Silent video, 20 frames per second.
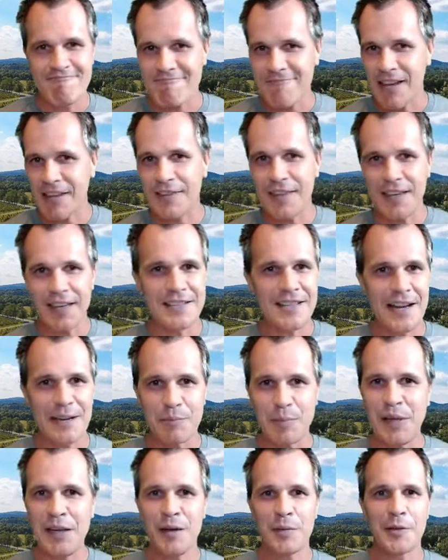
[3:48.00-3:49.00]
think it's
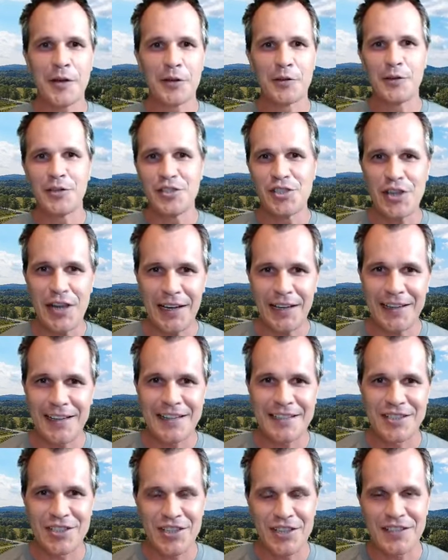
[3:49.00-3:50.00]
like peanut butter and jelly.
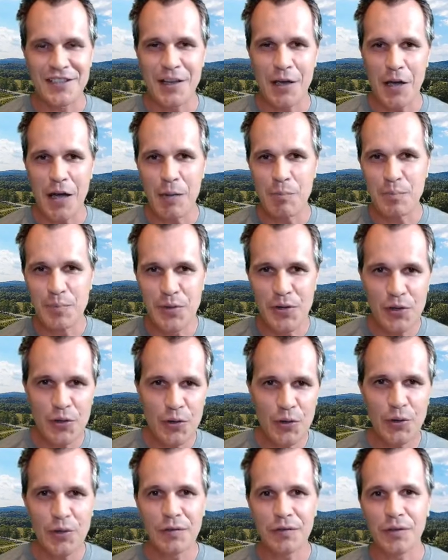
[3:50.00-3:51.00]
It's just a
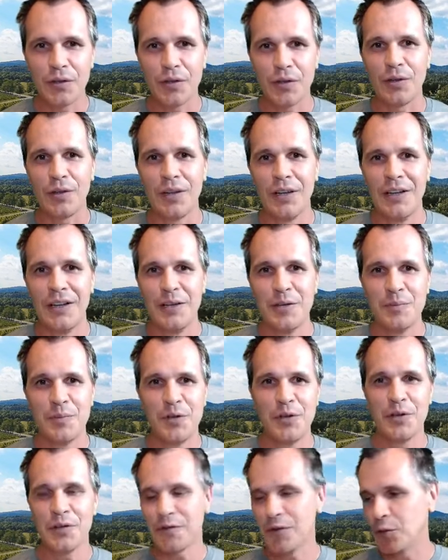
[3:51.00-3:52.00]
beautiful,
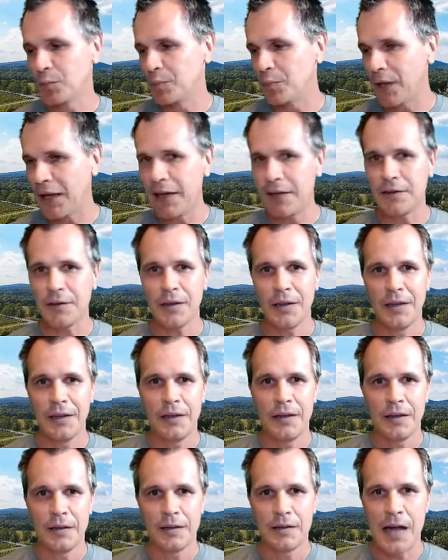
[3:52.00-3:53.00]
beautiful blend.
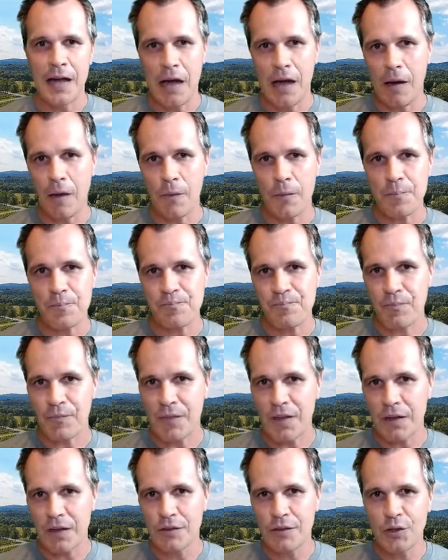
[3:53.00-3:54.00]
Now,
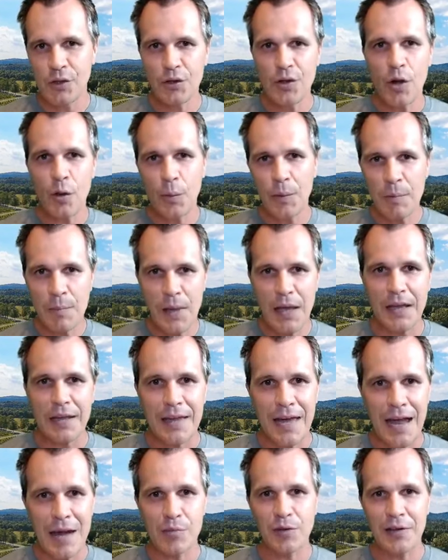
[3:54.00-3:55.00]
you know, we make
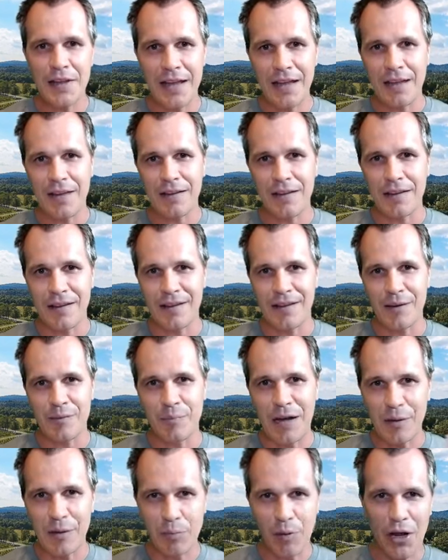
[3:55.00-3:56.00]
Cabernet,
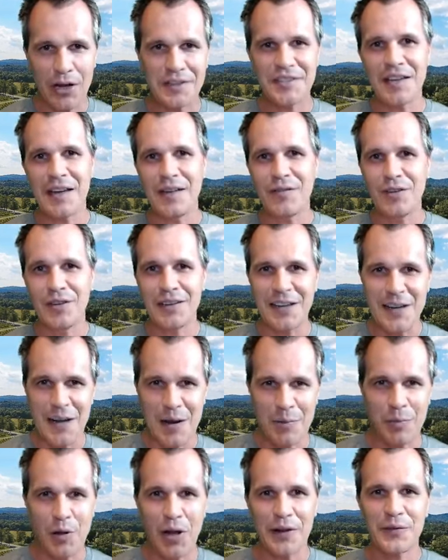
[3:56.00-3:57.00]
our Block 7 and
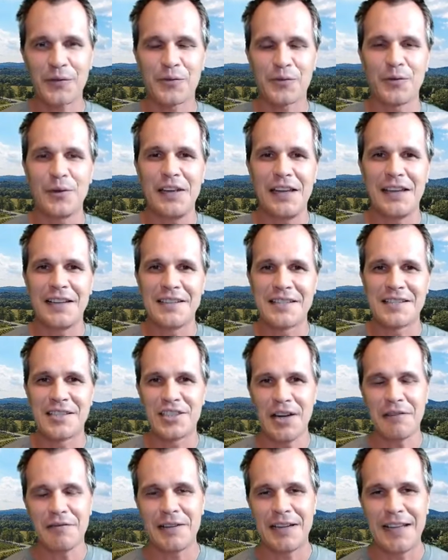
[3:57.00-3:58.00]
our Block 3, and it's
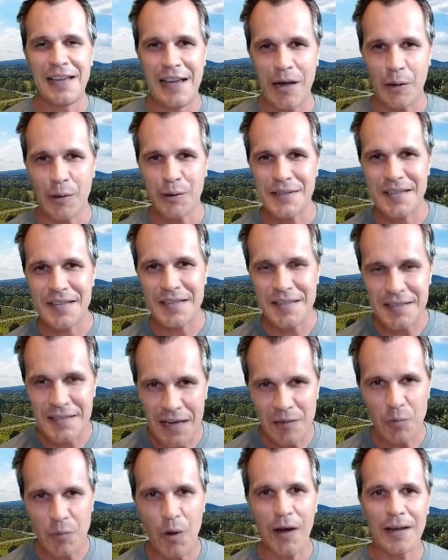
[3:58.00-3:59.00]
generally our
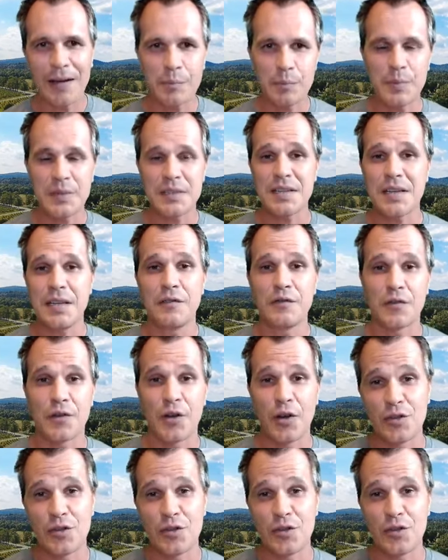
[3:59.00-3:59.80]
state wine, and Petit Verdot